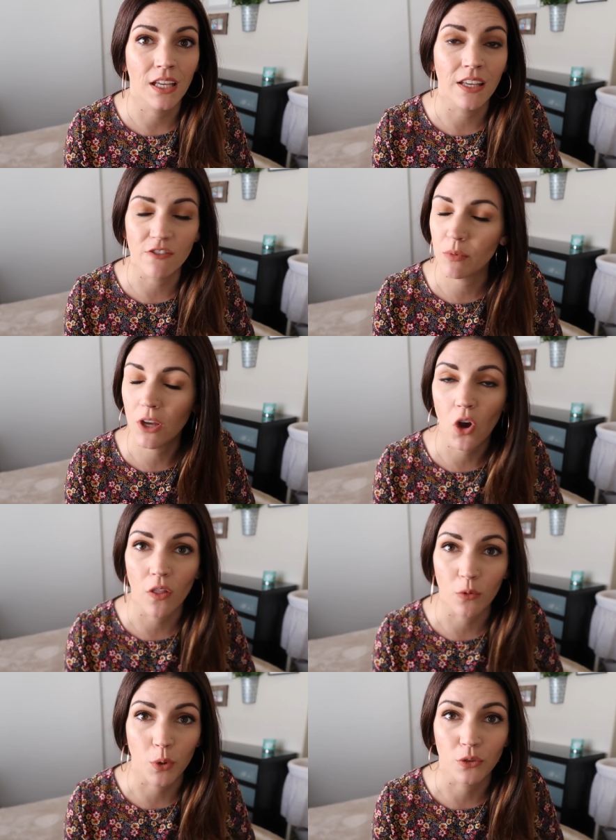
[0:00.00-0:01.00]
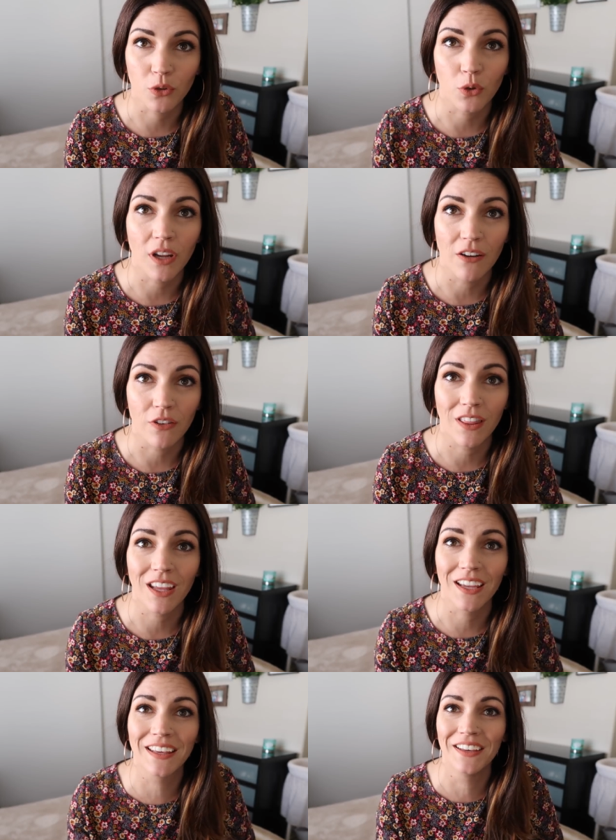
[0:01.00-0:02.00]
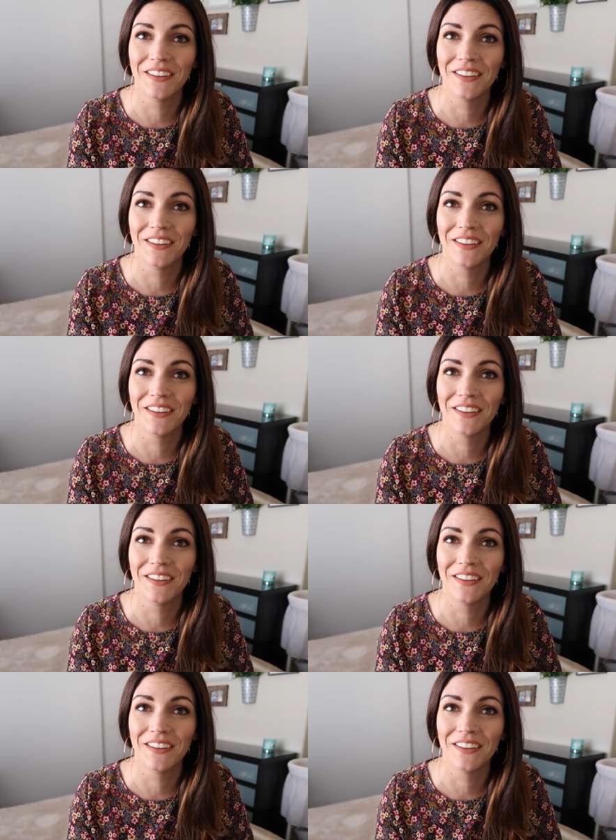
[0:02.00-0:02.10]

give me all the rose gold everything.